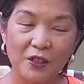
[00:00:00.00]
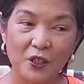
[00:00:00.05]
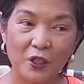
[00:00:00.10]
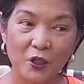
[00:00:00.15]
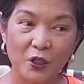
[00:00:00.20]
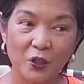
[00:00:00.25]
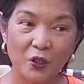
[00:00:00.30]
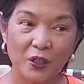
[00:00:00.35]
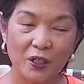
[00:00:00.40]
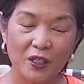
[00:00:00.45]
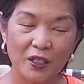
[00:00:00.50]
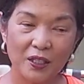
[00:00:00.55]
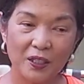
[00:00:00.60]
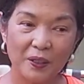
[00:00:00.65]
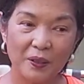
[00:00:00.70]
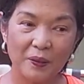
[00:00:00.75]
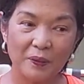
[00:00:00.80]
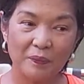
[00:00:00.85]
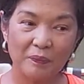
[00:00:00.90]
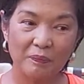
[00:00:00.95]
her
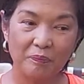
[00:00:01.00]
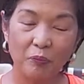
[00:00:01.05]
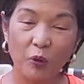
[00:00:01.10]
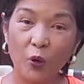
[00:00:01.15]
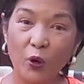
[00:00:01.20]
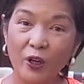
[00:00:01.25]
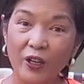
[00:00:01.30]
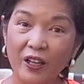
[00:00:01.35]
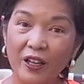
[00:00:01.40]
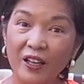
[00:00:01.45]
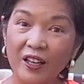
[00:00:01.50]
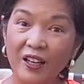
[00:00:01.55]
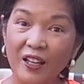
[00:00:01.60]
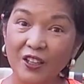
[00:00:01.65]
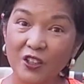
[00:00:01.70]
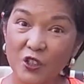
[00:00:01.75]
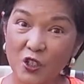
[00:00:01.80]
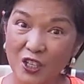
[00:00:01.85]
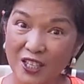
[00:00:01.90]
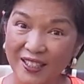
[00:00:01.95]
board and
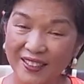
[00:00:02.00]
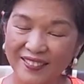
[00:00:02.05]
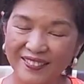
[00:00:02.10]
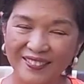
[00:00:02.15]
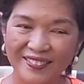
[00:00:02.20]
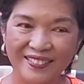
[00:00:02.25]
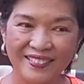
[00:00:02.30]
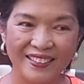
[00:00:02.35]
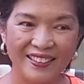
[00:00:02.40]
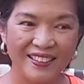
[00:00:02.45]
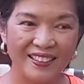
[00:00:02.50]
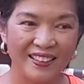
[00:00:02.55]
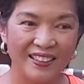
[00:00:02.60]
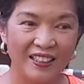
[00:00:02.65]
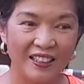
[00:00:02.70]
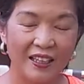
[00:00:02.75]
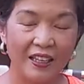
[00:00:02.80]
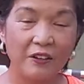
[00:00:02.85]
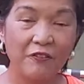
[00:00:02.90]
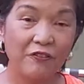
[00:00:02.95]
lodging.
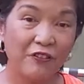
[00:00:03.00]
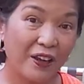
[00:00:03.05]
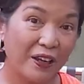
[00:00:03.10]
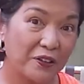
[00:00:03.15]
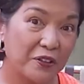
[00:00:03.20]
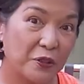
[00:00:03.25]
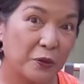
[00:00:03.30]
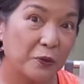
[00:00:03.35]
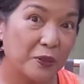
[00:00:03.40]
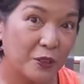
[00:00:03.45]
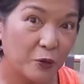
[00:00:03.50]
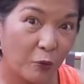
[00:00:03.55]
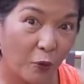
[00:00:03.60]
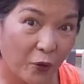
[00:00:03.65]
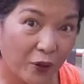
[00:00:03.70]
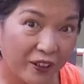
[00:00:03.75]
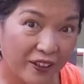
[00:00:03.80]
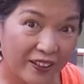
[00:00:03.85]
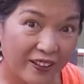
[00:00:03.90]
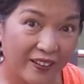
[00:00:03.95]
In fact, she was
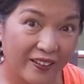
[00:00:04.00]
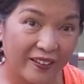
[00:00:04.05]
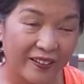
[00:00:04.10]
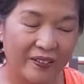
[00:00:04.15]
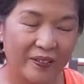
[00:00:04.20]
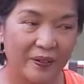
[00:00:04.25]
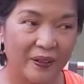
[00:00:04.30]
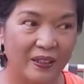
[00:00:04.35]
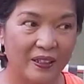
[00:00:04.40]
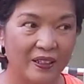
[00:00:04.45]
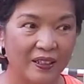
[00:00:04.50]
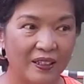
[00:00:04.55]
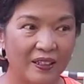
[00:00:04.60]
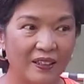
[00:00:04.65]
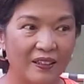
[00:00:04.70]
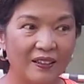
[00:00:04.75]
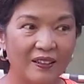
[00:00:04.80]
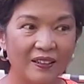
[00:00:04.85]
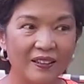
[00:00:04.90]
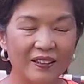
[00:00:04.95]
working
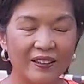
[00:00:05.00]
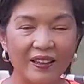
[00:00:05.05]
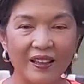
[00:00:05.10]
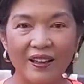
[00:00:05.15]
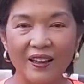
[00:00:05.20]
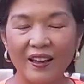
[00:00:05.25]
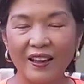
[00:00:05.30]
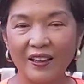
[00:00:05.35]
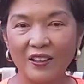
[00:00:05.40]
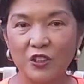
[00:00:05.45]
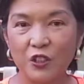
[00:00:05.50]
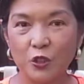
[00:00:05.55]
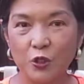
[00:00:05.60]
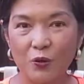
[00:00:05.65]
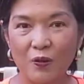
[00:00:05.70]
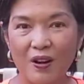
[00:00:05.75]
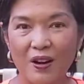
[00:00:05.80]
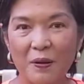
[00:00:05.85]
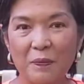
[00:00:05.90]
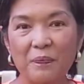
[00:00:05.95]
like
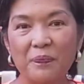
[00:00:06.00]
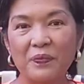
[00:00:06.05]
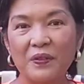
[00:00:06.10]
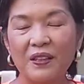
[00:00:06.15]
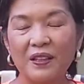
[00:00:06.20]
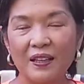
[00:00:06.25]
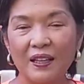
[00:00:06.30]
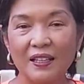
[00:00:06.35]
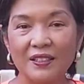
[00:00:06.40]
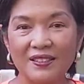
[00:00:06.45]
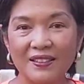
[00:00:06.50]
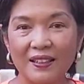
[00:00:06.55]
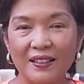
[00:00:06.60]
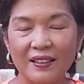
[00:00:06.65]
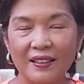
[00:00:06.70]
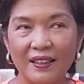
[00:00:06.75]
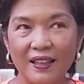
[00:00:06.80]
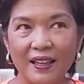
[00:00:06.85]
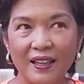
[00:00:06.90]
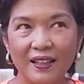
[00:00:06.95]
extra as
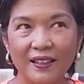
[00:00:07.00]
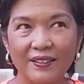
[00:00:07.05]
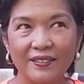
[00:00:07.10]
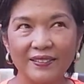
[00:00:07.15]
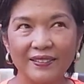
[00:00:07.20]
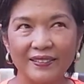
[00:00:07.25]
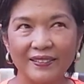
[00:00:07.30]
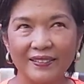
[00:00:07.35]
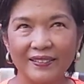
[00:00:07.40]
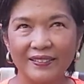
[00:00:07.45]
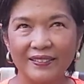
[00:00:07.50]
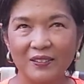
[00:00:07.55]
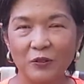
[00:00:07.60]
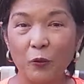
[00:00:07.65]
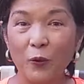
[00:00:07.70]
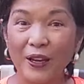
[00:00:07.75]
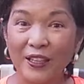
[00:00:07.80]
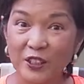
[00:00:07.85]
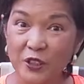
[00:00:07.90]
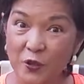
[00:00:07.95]
a
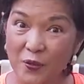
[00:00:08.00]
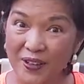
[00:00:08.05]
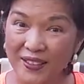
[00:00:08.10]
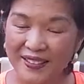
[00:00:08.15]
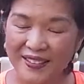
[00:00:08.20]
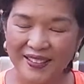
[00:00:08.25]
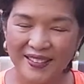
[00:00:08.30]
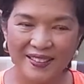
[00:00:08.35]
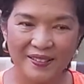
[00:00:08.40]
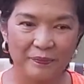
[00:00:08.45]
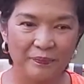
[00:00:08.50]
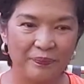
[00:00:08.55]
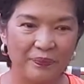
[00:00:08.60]
waitress,